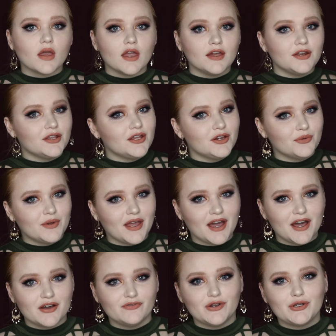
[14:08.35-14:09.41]
And here we
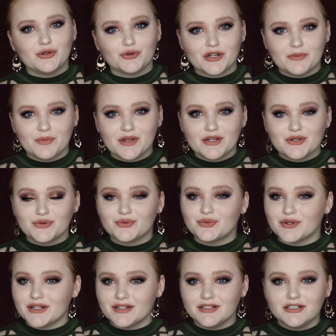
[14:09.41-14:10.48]
have Creep It
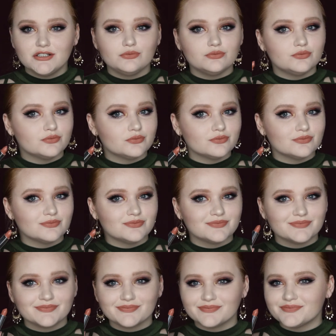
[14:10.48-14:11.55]
Real. I
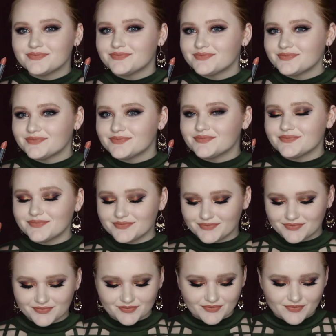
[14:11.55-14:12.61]
really like it. I think it's
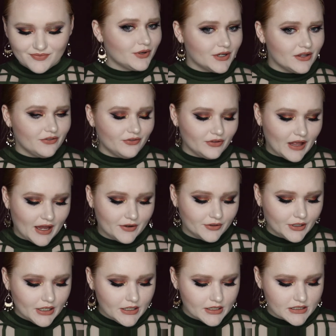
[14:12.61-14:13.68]
actually pretty
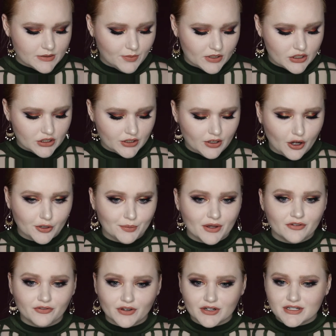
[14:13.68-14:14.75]
flattering, especially on
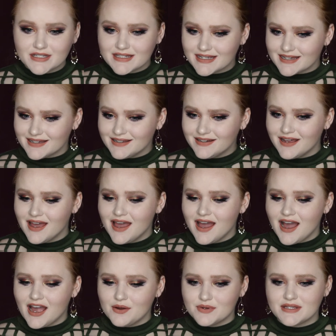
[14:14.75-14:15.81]
my fair skin.
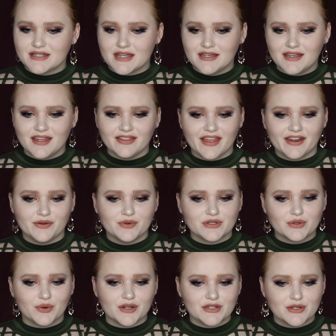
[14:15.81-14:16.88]
I was thinking that it was
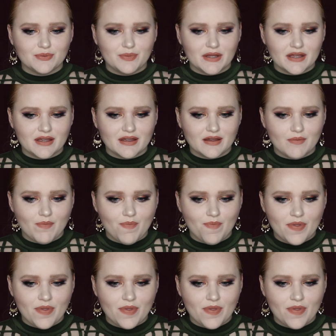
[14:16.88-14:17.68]
going to be